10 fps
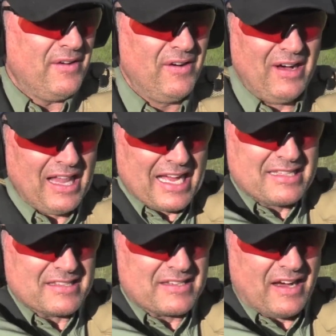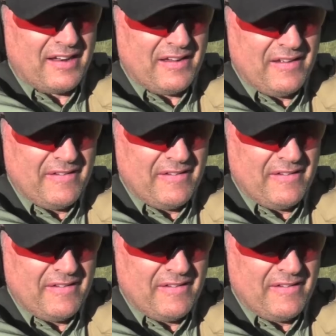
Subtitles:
Ooh, I like this gun.